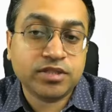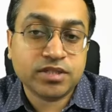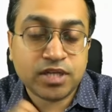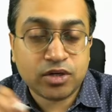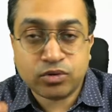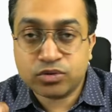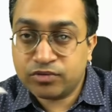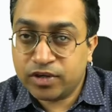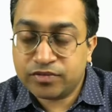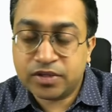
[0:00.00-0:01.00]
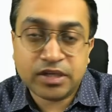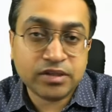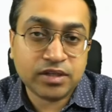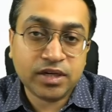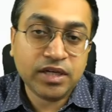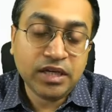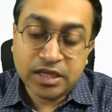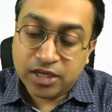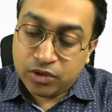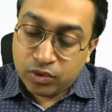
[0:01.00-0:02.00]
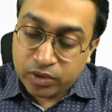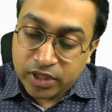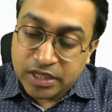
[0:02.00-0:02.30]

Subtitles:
That also we have seen in 3D, okay.